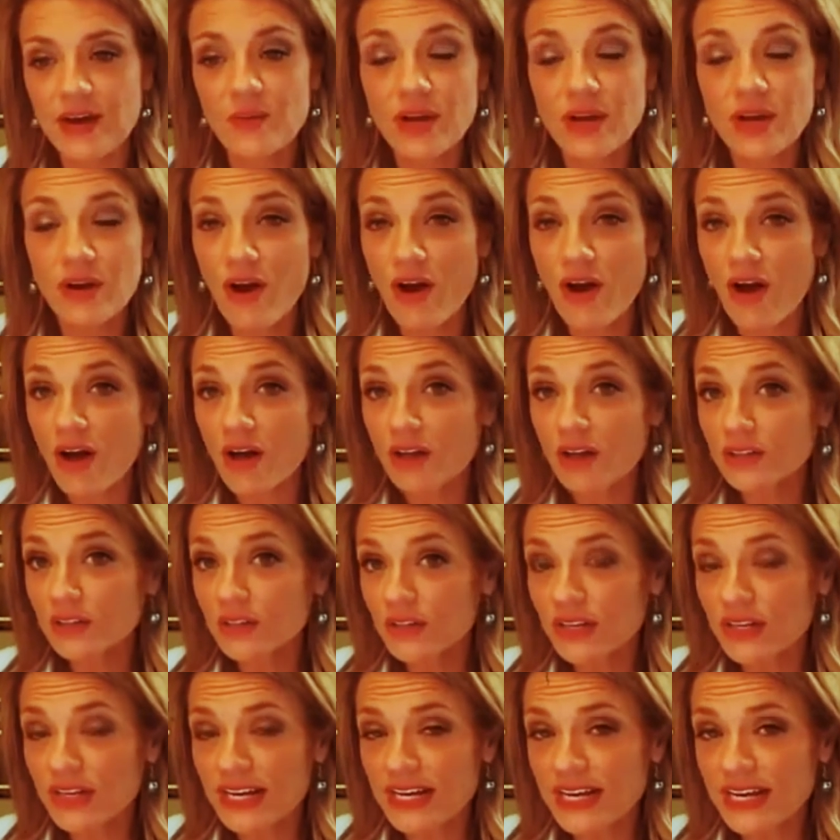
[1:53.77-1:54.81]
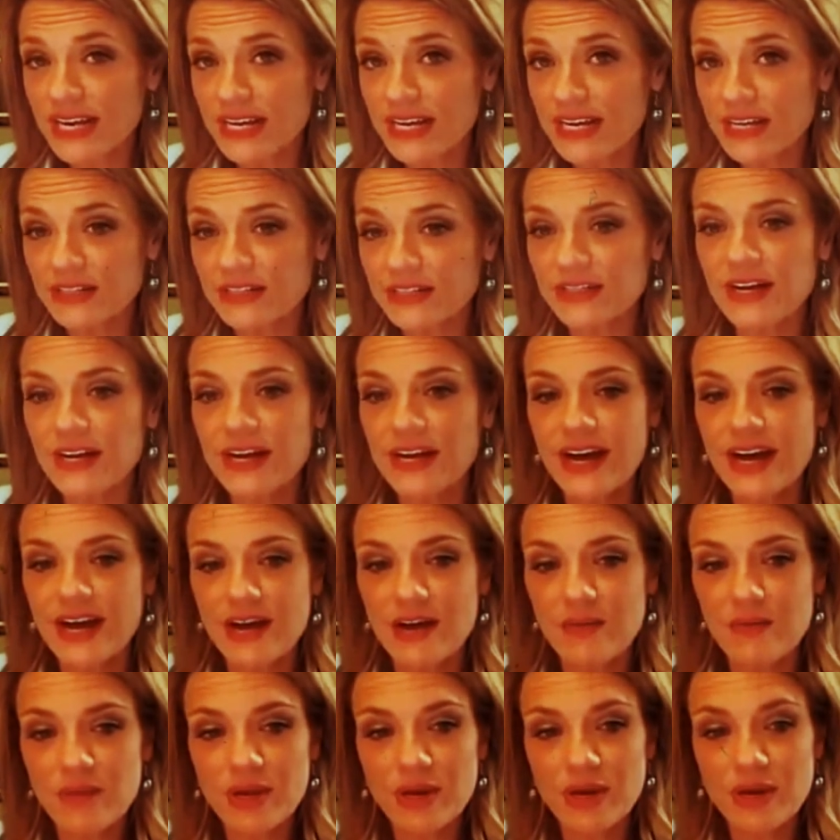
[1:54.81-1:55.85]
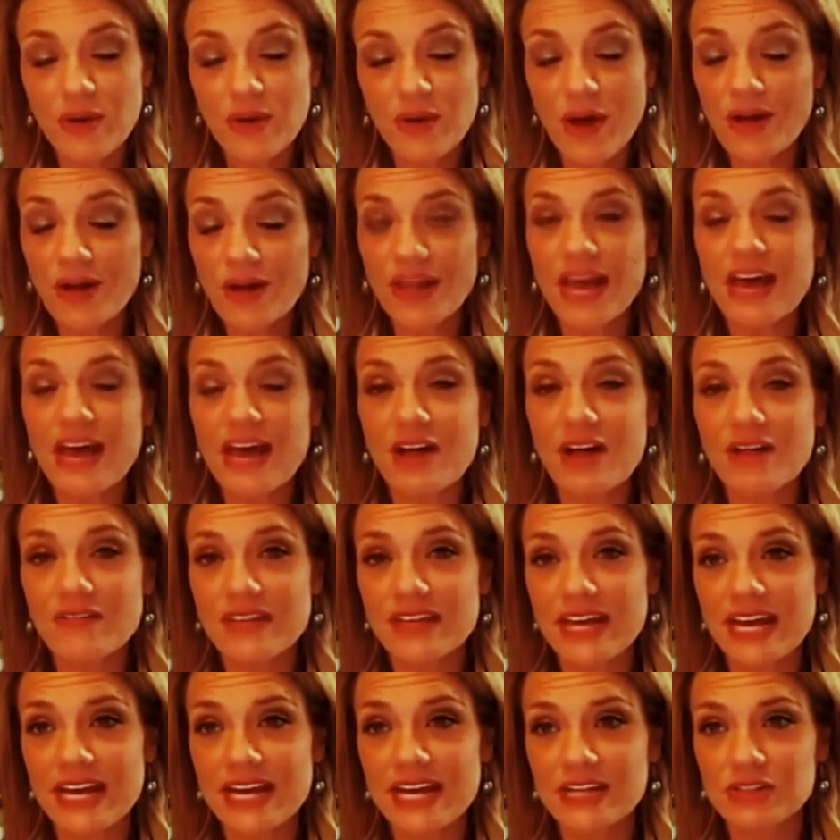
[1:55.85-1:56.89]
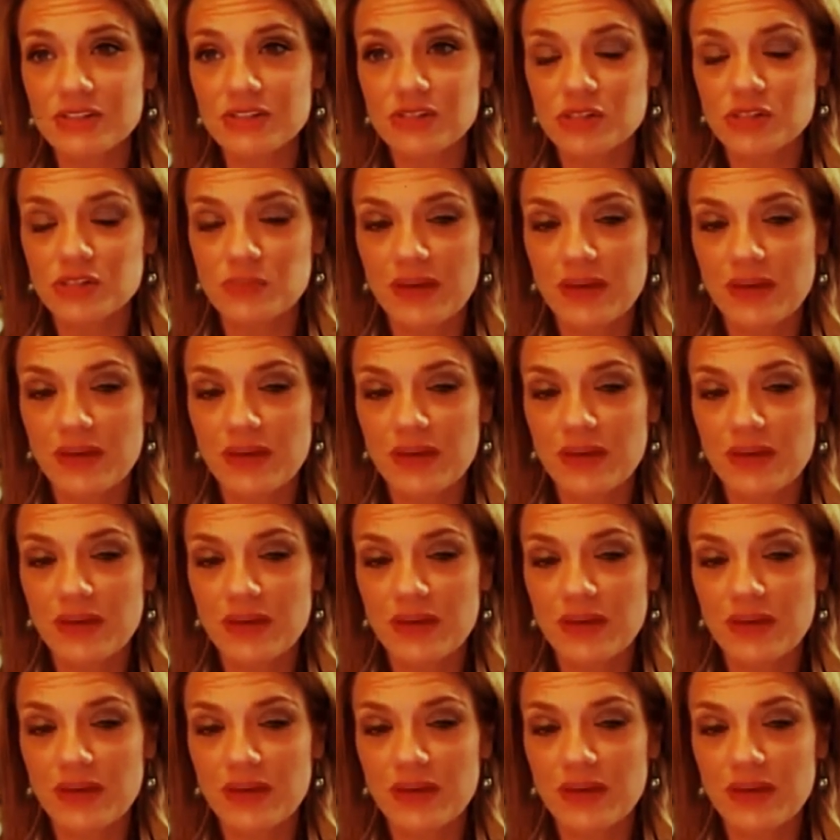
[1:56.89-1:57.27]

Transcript: We are all learning here. Um, we don't all have all the answers,